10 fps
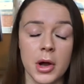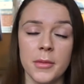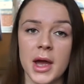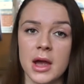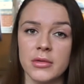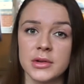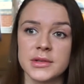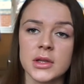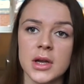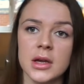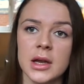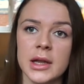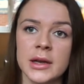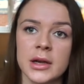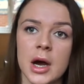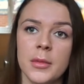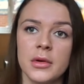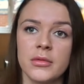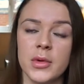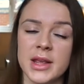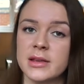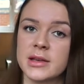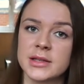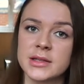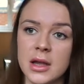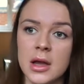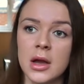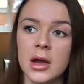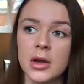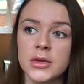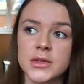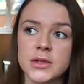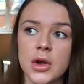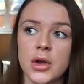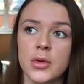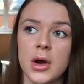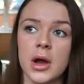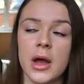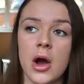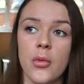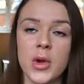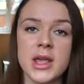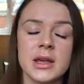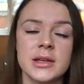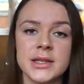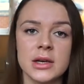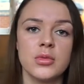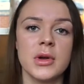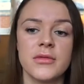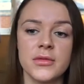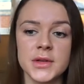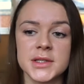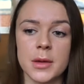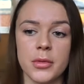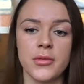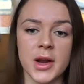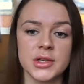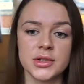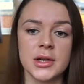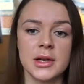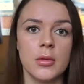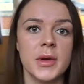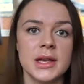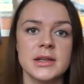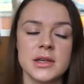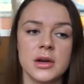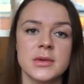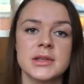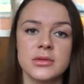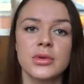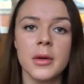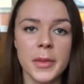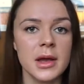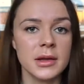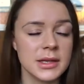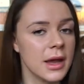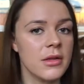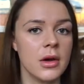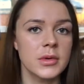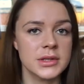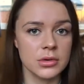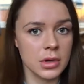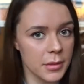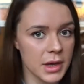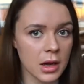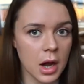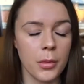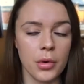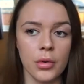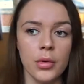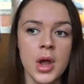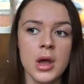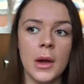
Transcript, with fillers: my parents in a couple of weeks so we can deal with the separation a little bit easier we're still going to be together we're still going to be a couple